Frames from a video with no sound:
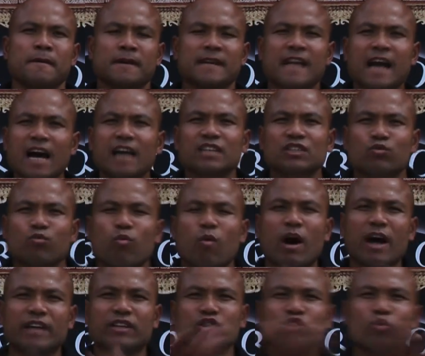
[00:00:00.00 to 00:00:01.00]
That's
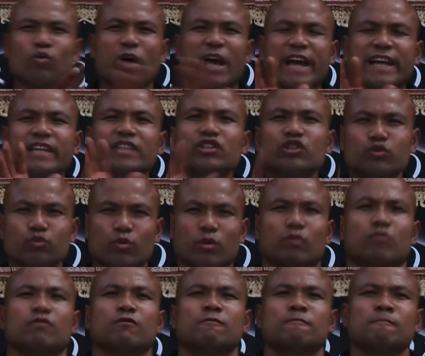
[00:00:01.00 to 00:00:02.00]
why you do energy
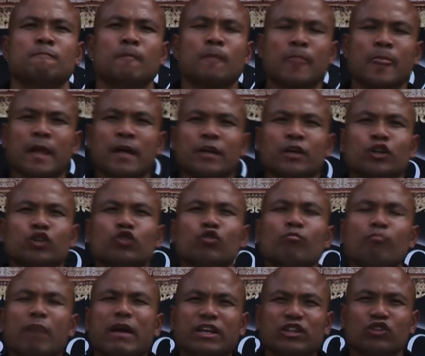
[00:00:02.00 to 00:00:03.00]
drill. To
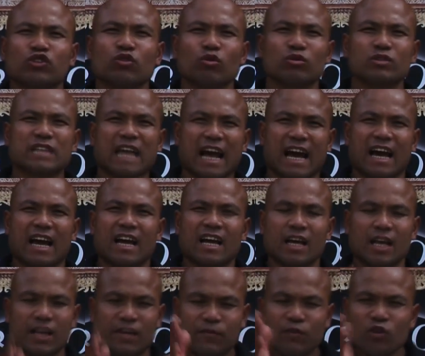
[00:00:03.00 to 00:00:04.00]
make sure that
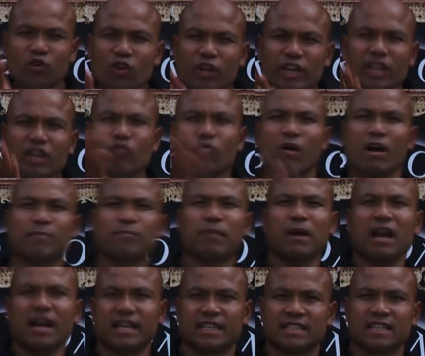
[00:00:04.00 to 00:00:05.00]
if you're not in the right
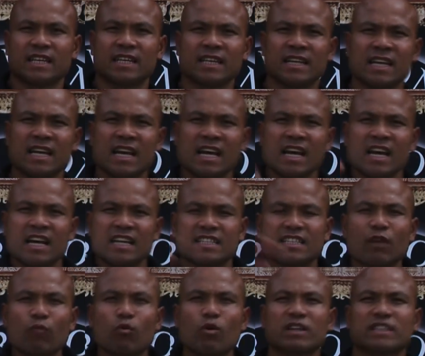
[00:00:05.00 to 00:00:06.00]
place,
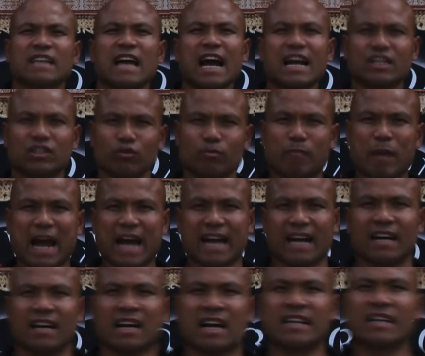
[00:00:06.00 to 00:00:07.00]
they will attack you
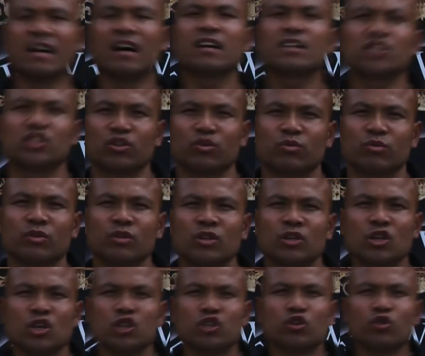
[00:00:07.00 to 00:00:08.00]
back and hurt you.
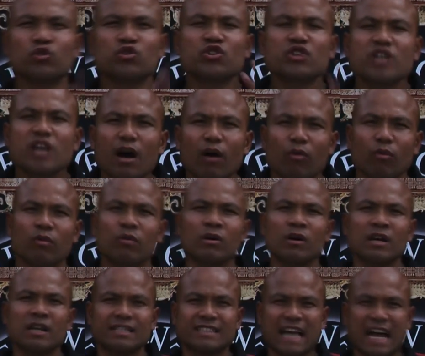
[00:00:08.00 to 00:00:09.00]
So you know
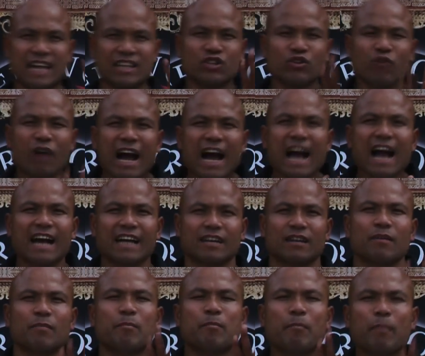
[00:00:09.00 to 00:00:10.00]
that your hand
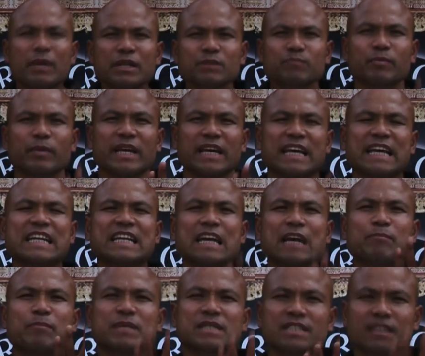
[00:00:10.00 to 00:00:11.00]
must be in a
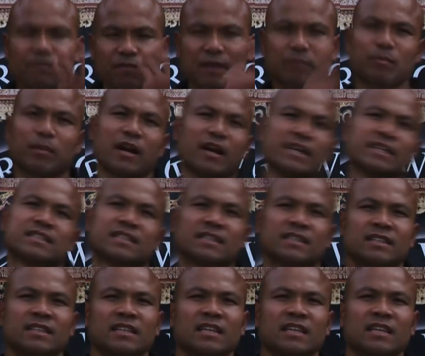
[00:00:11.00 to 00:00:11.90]
specific place.